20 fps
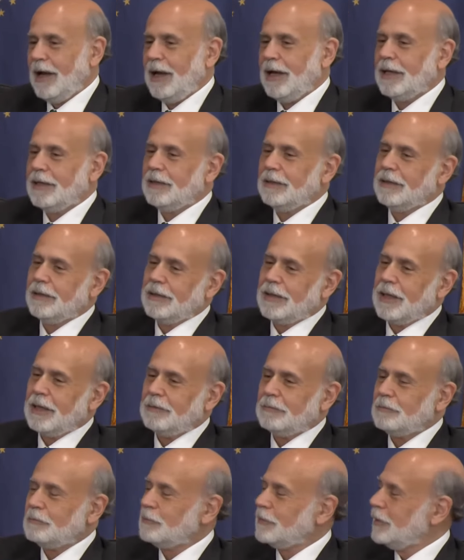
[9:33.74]
And
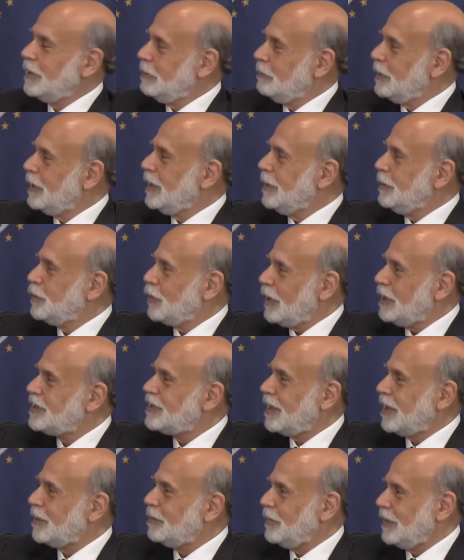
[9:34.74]
that really
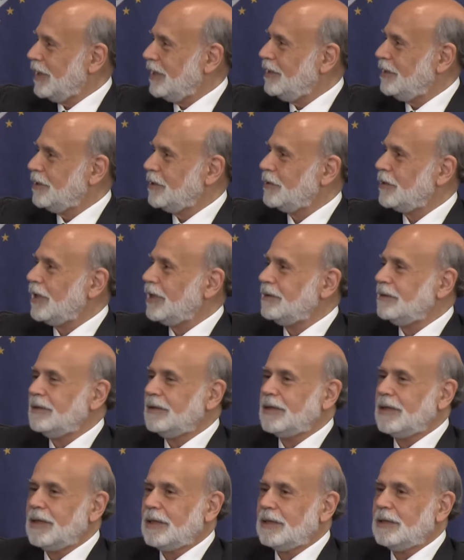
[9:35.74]
impressed on me,
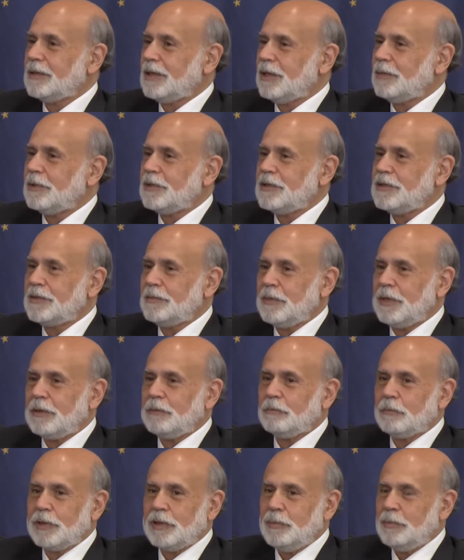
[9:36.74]
that economics can make
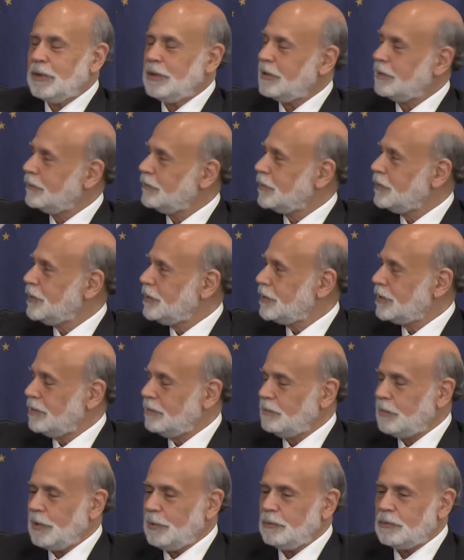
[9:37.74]
really big difference
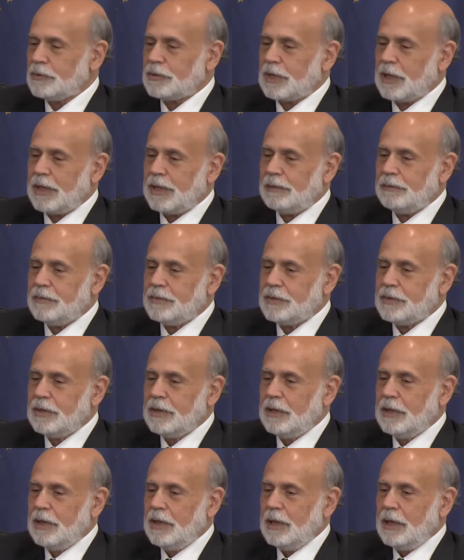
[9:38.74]
in people's lives.
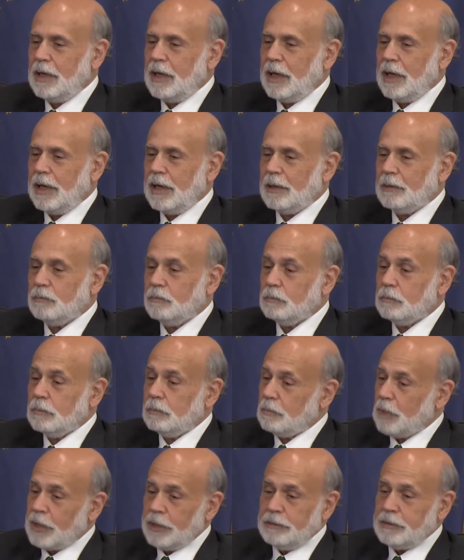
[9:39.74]
And
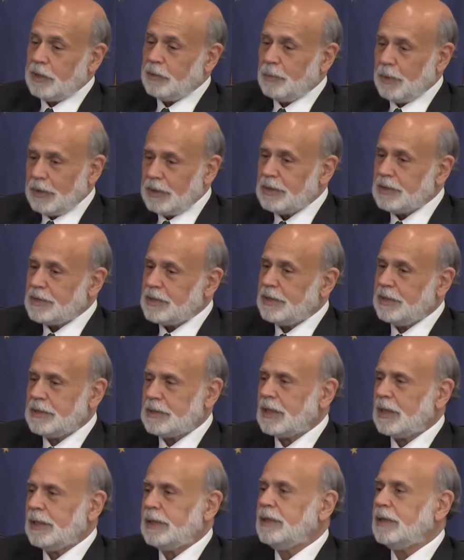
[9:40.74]
monetary policy
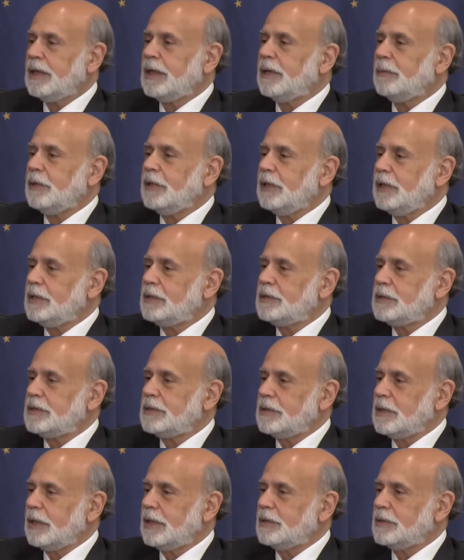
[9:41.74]
is like that. I mean,
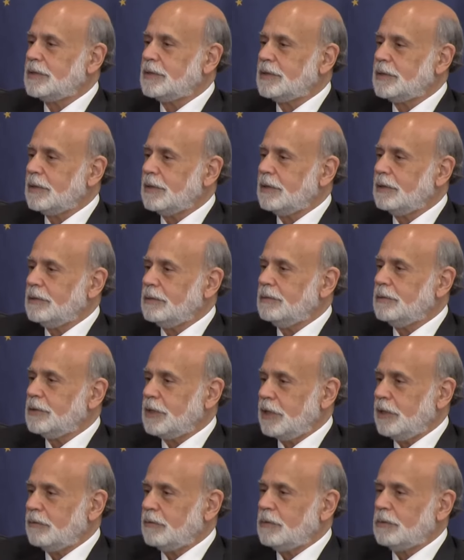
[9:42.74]
it's, as
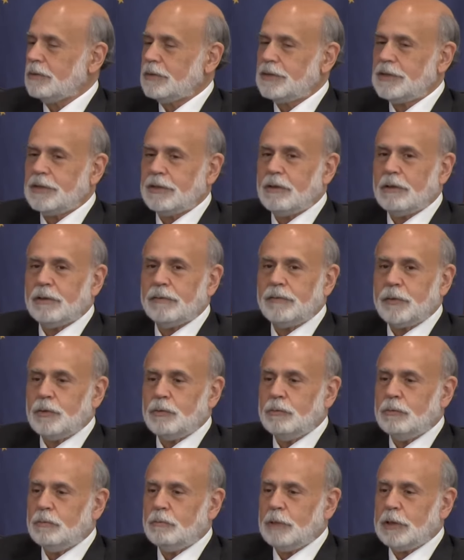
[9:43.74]
Jay, of course, and all of you
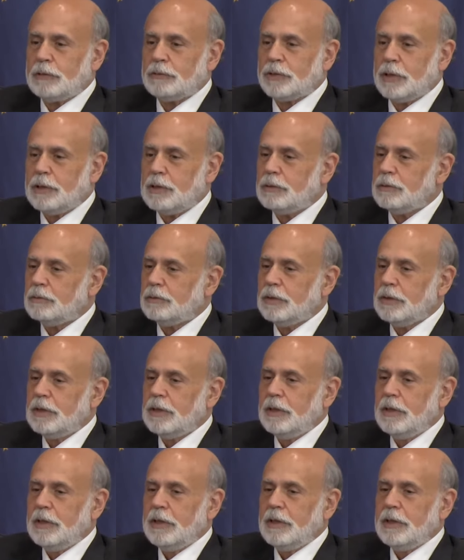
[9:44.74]
well know,
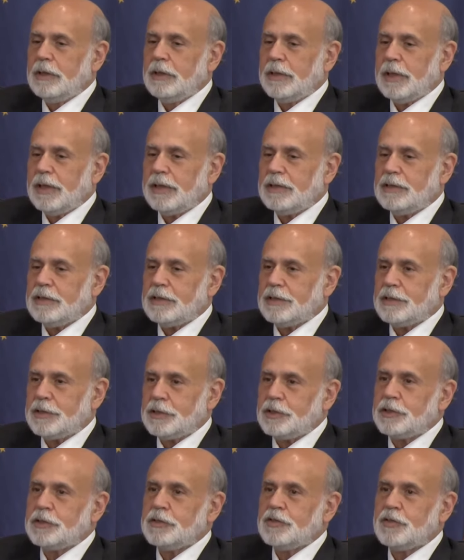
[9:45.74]
that the
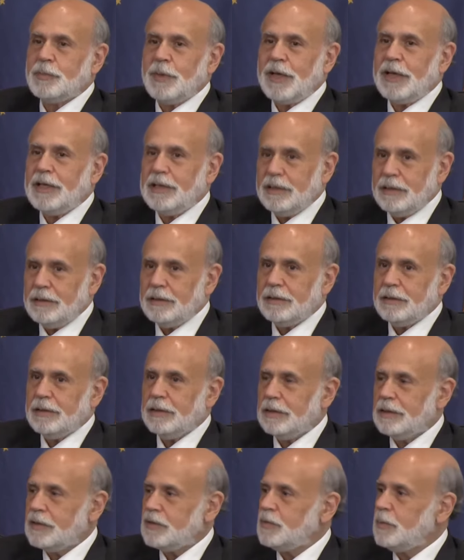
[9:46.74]
decisions made
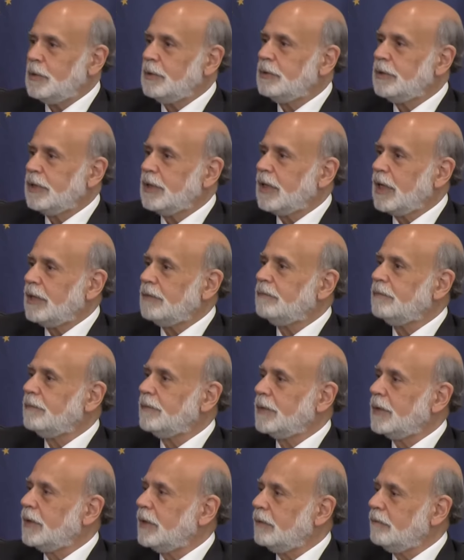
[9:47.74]
in this building have
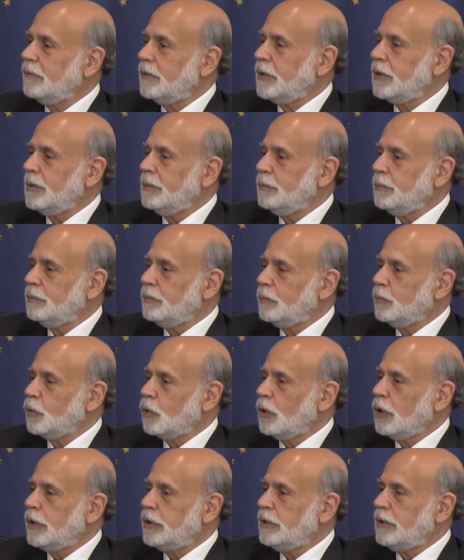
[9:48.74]
a very
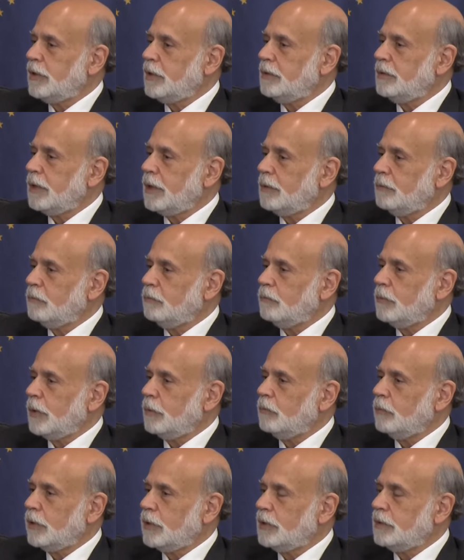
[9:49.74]
broad
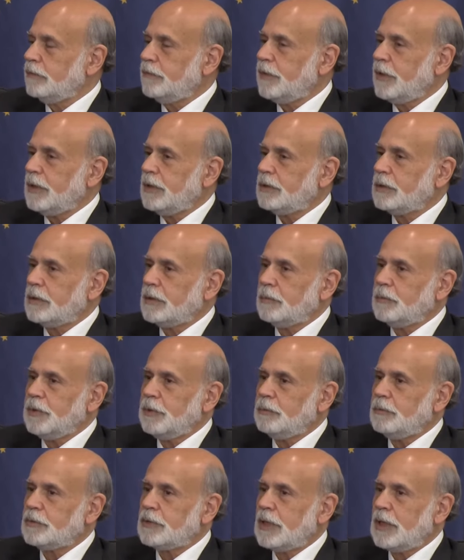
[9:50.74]
and real effect on
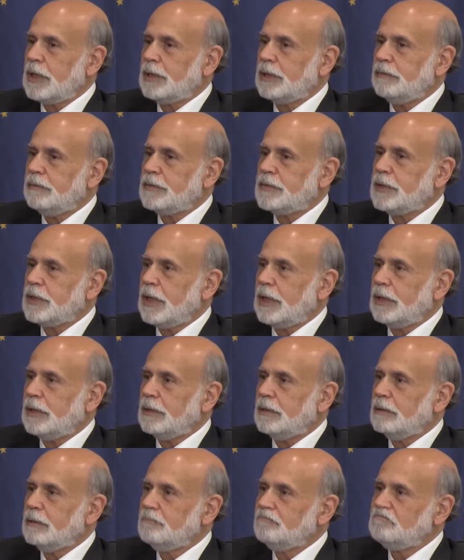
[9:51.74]
people's lives.
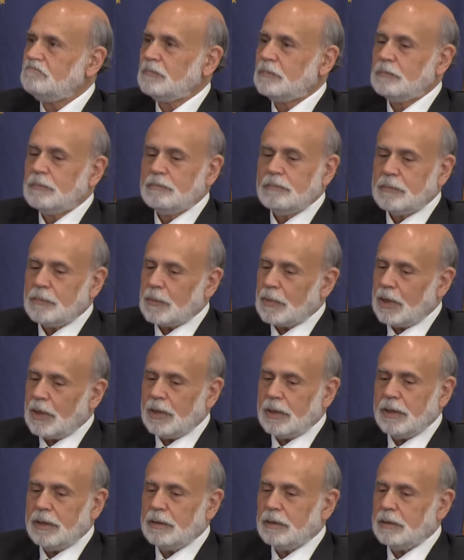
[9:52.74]
And
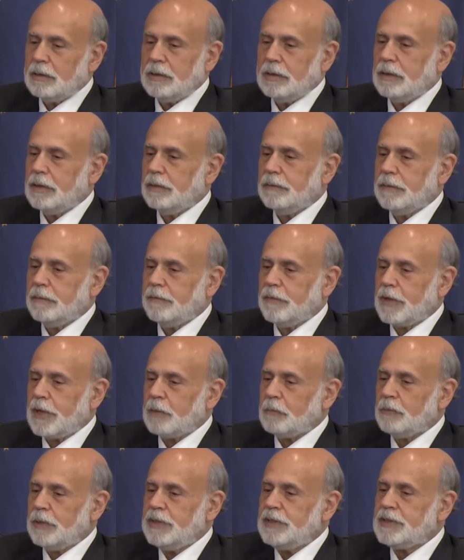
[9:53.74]
for
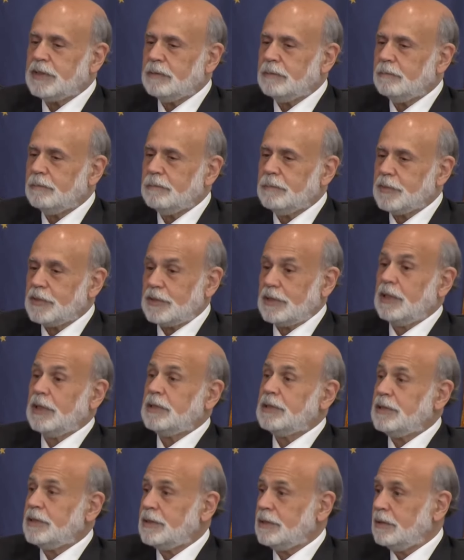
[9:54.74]
that reason,
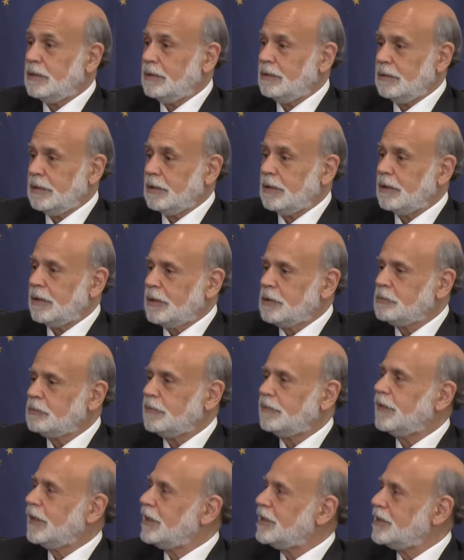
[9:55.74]
besides its
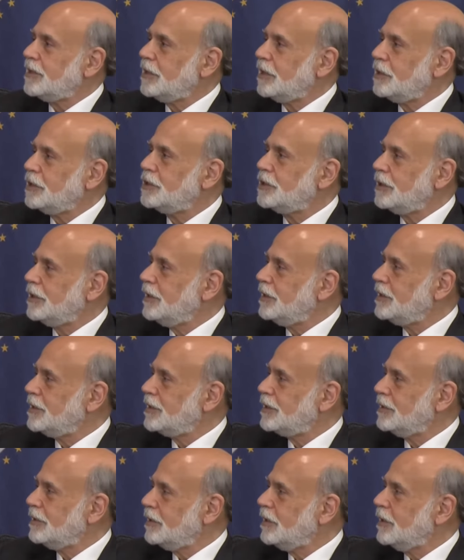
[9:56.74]
intellectual fascination,
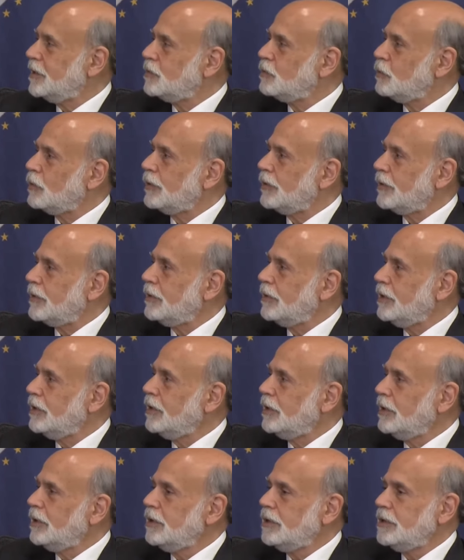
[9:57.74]
it's worth
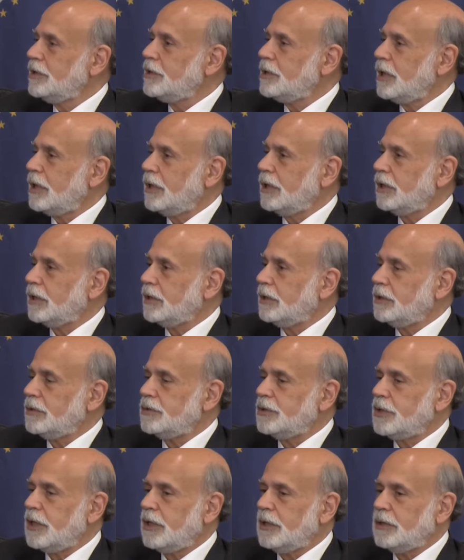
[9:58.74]
studying and
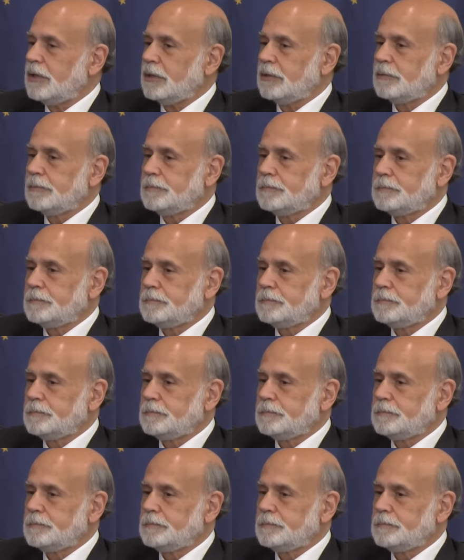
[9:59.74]
understanding.